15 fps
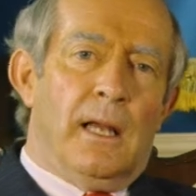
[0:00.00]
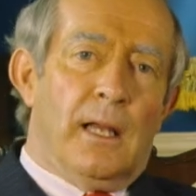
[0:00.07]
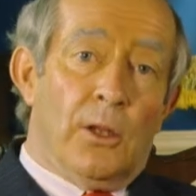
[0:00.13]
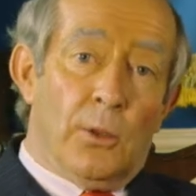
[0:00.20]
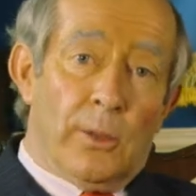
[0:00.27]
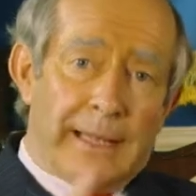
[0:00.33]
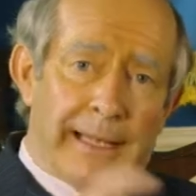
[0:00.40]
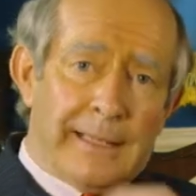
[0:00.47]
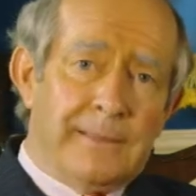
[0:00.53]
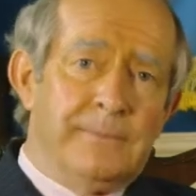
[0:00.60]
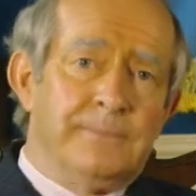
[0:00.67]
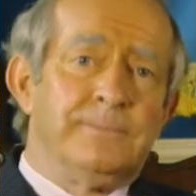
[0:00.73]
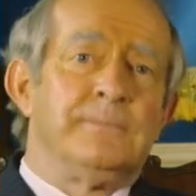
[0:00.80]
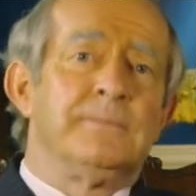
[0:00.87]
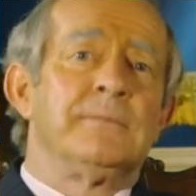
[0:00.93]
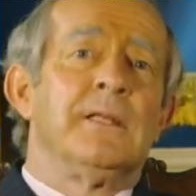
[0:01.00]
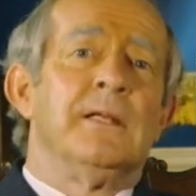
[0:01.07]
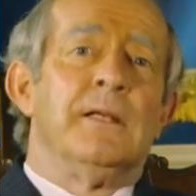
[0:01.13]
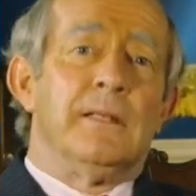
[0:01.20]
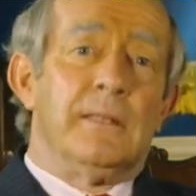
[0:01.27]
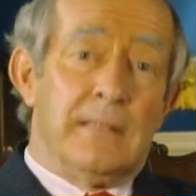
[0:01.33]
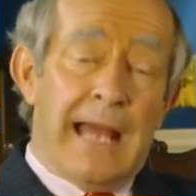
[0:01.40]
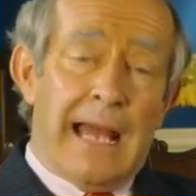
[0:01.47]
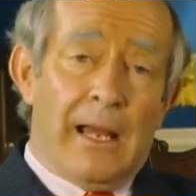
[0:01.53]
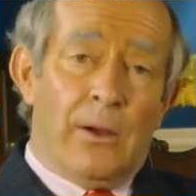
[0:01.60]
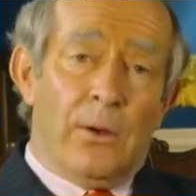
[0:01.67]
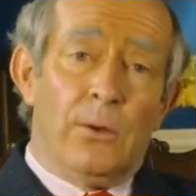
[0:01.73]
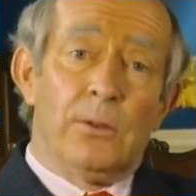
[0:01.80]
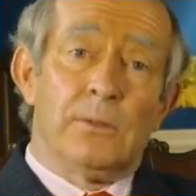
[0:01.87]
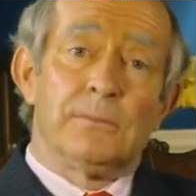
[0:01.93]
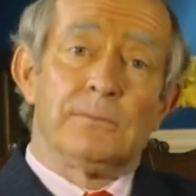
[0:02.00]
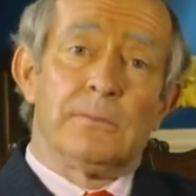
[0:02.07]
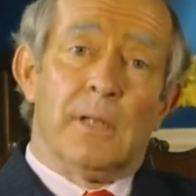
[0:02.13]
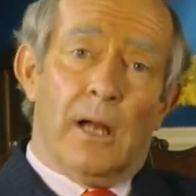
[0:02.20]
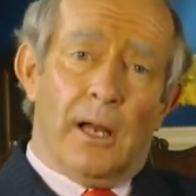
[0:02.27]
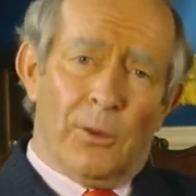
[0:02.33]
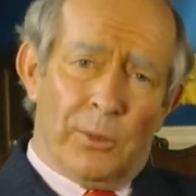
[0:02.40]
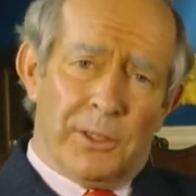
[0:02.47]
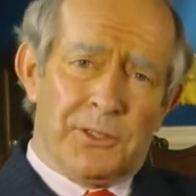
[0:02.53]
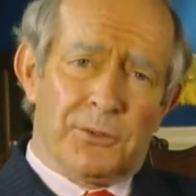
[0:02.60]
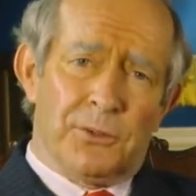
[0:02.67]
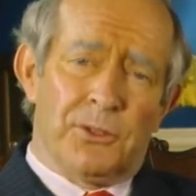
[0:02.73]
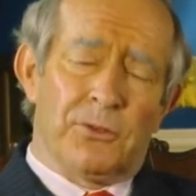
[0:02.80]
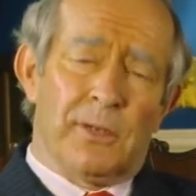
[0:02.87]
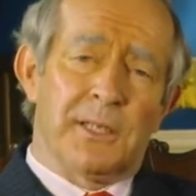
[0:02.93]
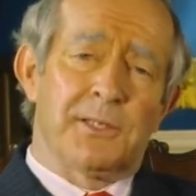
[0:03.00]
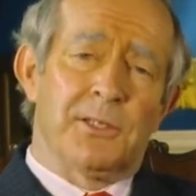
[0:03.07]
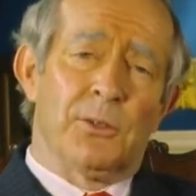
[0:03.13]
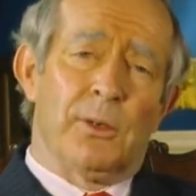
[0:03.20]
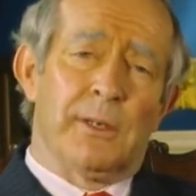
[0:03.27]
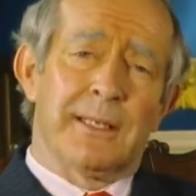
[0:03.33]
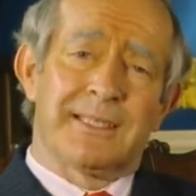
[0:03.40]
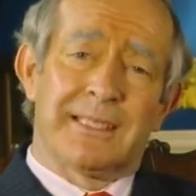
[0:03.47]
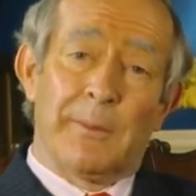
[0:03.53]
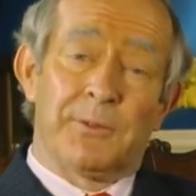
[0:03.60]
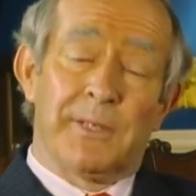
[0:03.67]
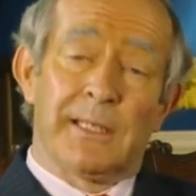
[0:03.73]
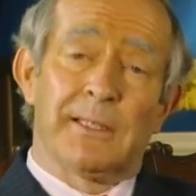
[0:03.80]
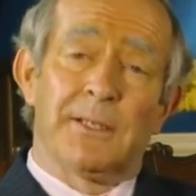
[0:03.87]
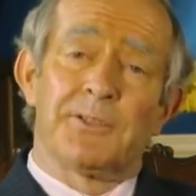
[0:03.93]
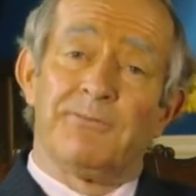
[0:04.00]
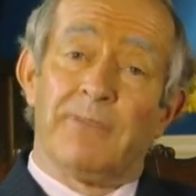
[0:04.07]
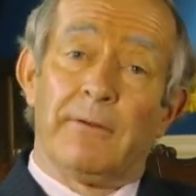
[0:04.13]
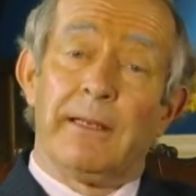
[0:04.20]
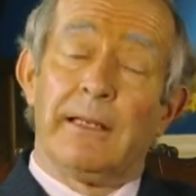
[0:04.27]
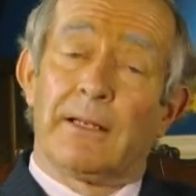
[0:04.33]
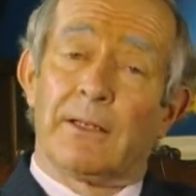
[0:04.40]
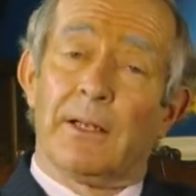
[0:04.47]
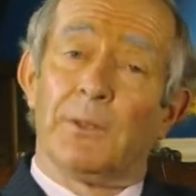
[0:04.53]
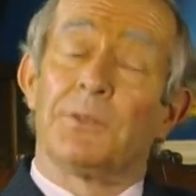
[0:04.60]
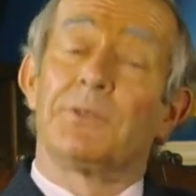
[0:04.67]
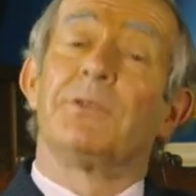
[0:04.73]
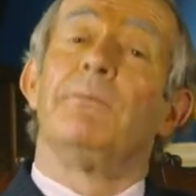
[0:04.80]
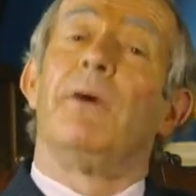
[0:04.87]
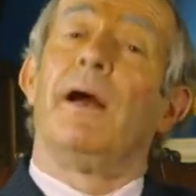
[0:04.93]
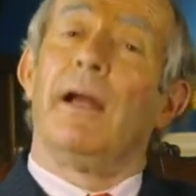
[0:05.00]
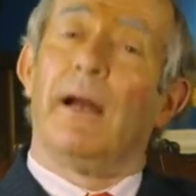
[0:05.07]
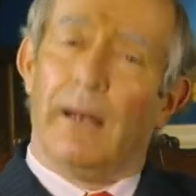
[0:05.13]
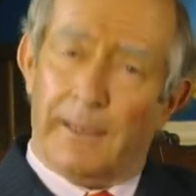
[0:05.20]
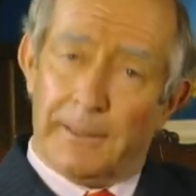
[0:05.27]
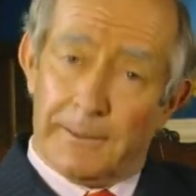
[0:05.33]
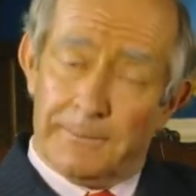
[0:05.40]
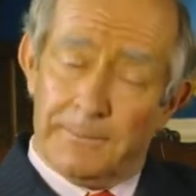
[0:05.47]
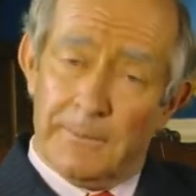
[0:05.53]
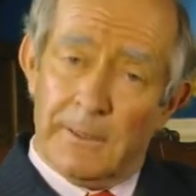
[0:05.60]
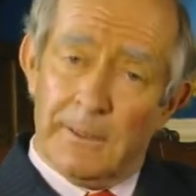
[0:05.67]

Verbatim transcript: Hello again. Now I wish to address you on a subject that's very close to my heart